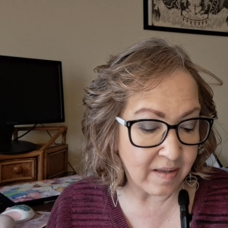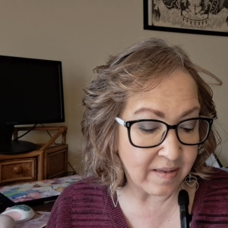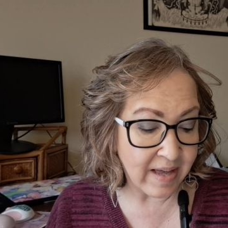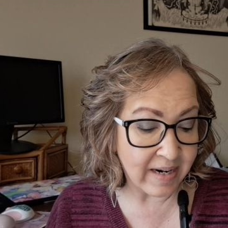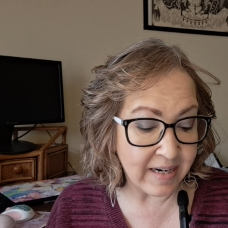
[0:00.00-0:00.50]

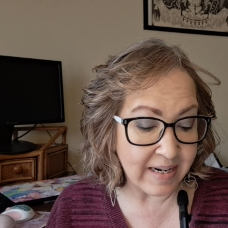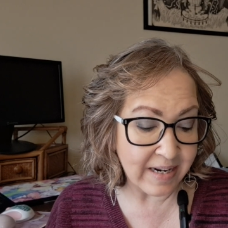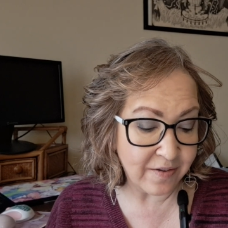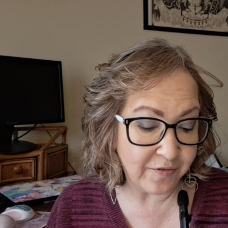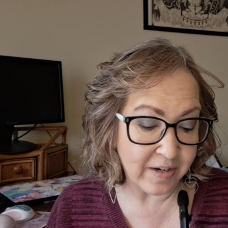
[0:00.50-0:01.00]
that an
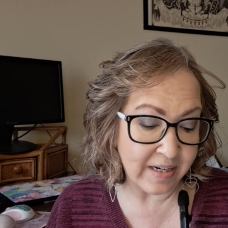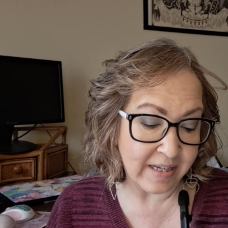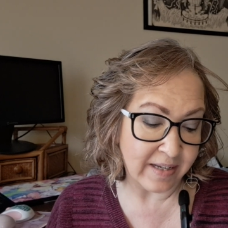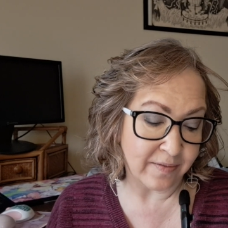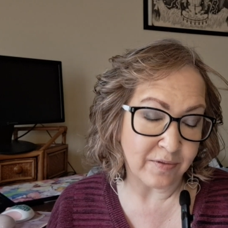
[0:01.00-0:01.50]
infant
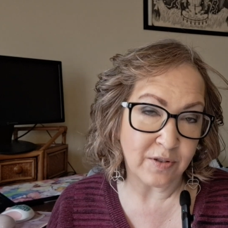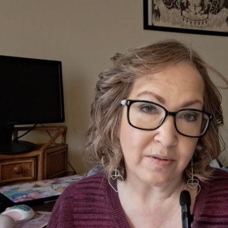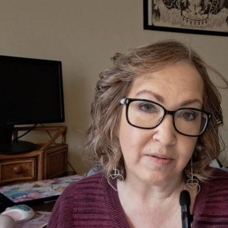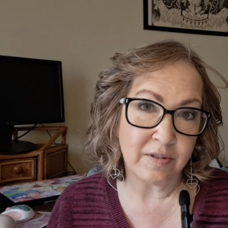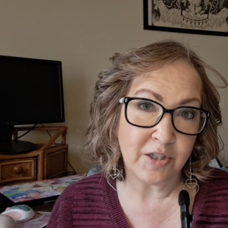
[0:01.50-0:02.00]

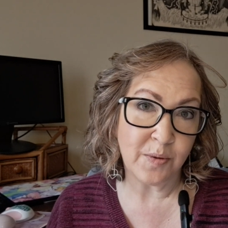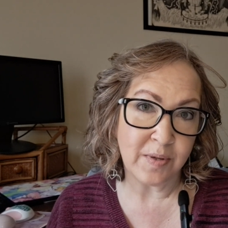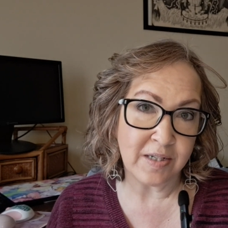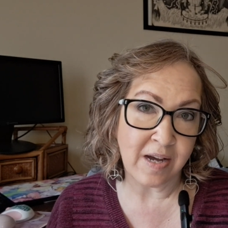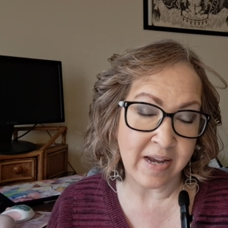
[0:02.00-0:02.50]
gives to
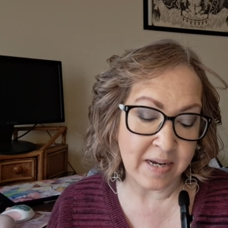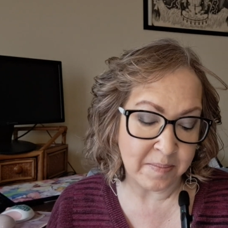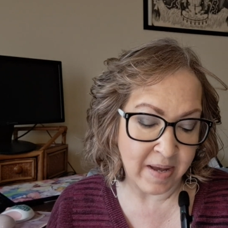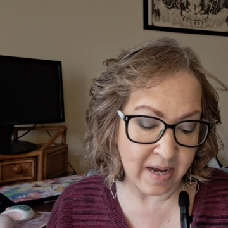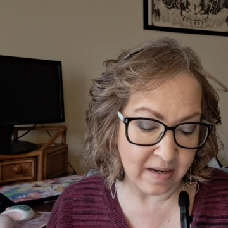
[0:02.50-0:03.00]
a
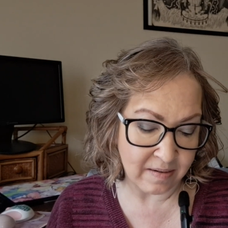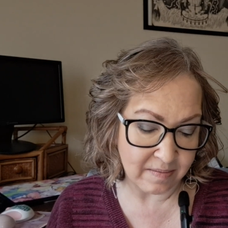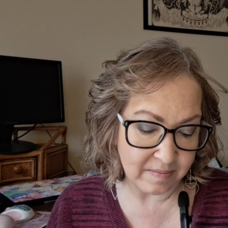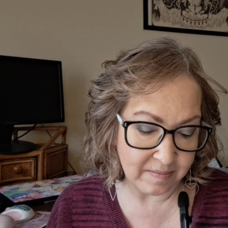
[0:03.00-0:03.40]
dying man?